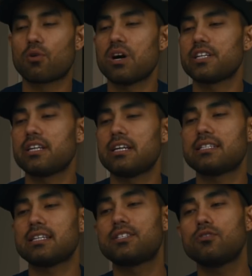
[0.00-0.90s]
And the question
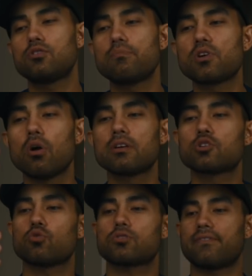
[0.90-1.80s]
is, is YouTube your only
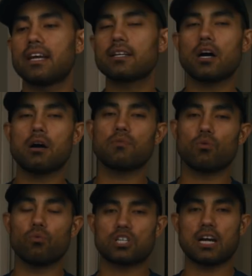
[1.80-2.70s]
source of income?
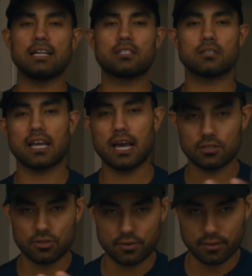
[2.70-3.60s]
Which I just
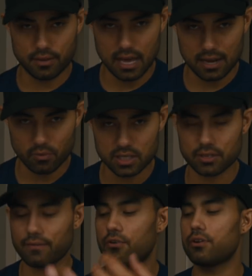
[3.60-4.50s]
answered that
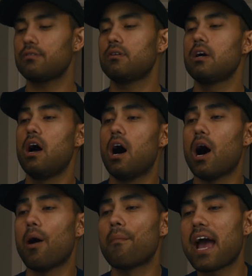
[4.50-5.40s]
question for you.
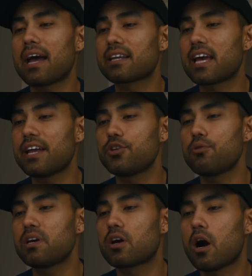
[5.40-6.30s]
Um, and can
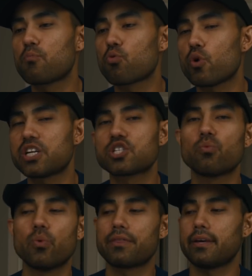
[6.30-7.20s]
you become
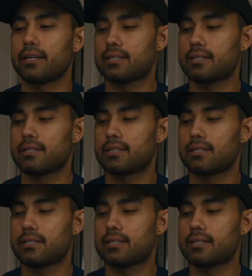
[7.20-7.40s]
rich with